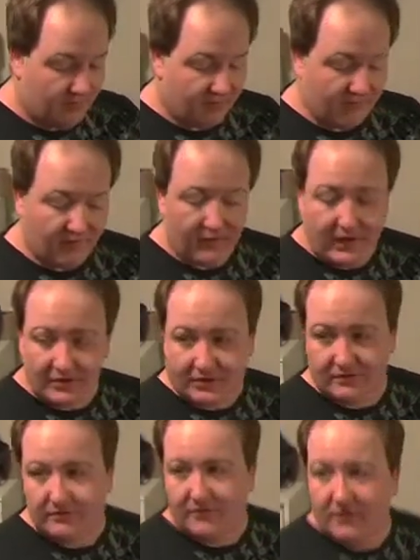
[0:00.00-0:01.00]

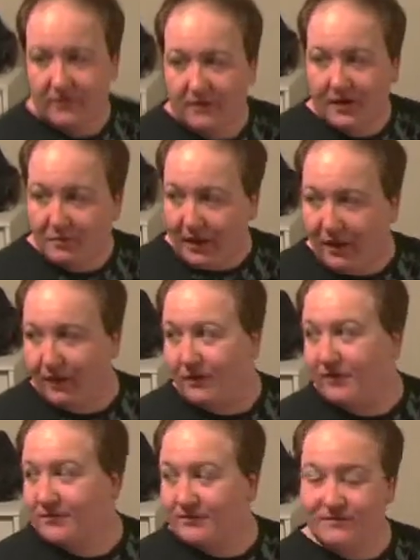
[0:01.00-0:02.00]
foundation and powder.
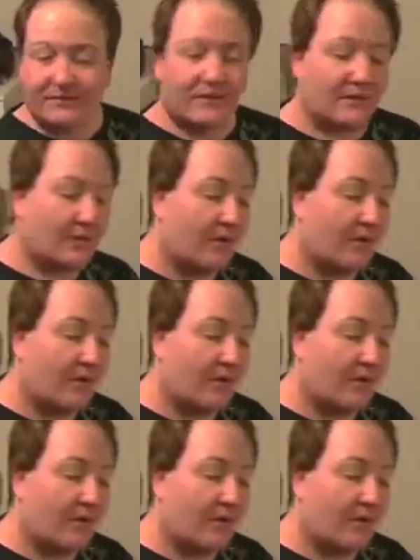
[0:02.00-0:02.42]
Okay.